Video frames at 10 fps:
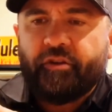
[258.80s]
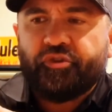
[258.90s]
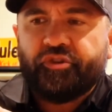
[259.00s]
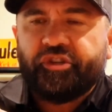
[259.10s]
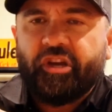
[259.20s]

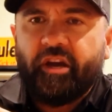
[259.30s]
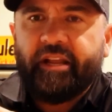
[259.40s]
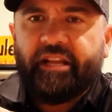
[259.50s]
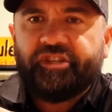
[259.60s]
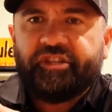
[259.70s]

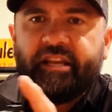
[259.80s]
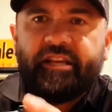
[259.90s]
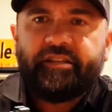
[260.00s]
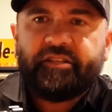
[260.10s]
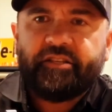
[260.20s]
Trijicon
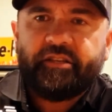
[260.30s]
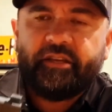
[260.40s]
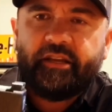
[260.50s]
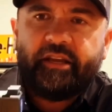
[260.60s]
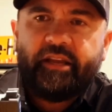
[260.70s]

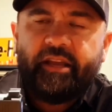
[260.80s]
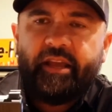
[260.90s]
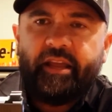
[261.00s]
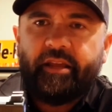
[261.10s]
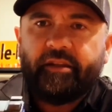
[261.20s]
HDs,
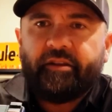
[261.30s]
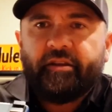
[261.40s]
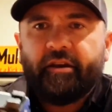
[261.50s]
and